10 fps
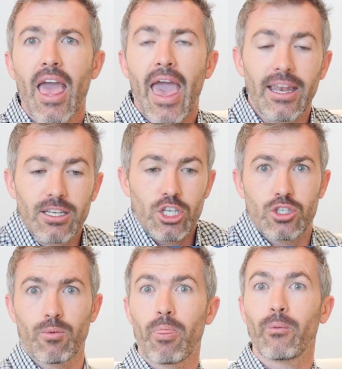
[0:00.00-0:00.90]
and
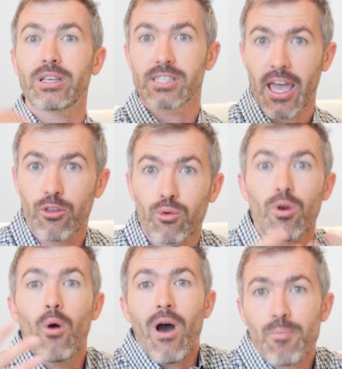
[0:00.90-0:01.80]
just, we say,
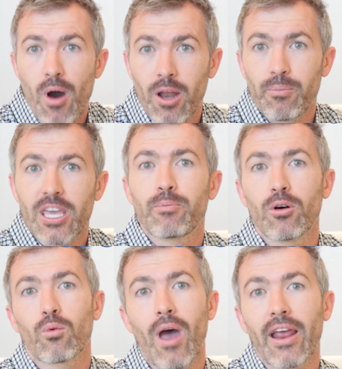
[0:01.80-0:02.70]
throw up on
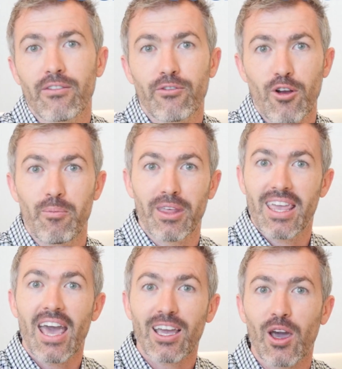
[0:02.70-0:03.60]
people right from the
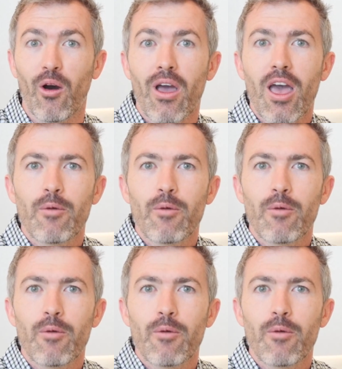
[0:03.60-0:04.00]
get-go,